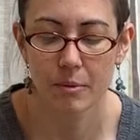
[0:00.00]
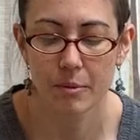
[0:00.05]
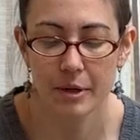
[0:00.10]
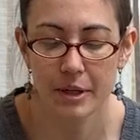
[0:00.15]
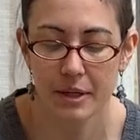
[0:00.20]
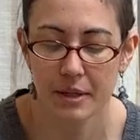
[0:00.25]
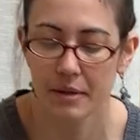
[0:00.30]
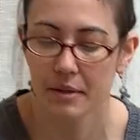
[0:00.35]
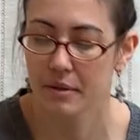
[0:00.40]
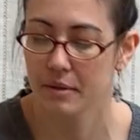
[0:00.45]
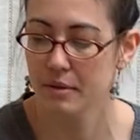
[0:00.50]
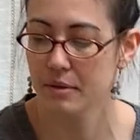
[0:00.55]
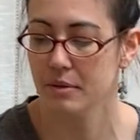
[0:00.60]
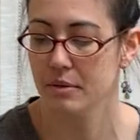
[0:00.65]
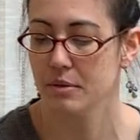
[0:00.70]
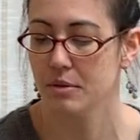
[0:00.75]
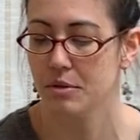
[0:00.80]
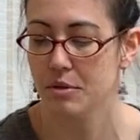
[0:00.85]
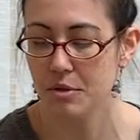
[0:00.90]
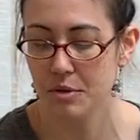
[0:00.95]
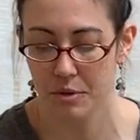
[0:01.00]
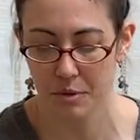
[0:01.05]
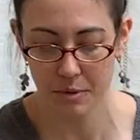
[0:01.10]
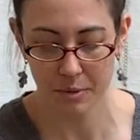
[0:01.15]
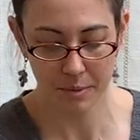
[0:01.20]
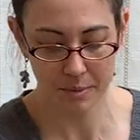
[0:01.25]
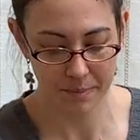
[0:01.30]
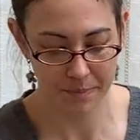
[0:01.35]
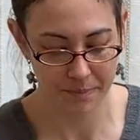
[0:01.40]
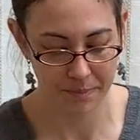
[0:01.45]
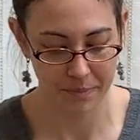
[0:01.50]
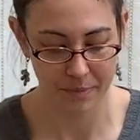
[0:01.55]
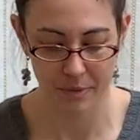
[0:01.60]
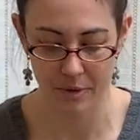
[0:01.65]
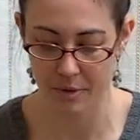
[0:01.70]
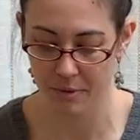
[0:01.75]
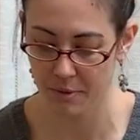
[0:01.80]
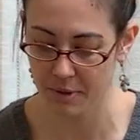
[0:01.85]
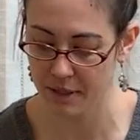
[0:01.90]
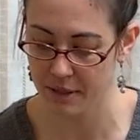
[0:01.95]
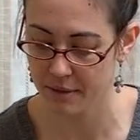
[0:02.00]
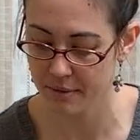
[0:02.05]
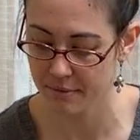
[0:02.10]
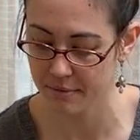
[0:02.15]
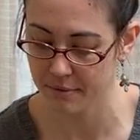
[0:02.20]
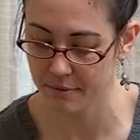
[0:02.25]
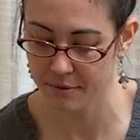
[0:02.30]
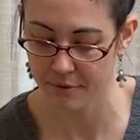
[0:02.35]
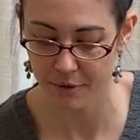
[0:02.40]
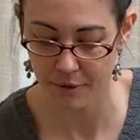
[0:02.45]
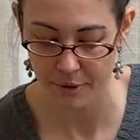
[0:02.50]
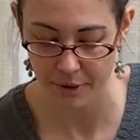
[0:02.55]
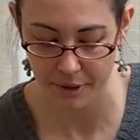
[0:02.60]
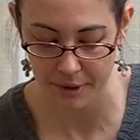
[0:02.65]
1, 2, 3, 4.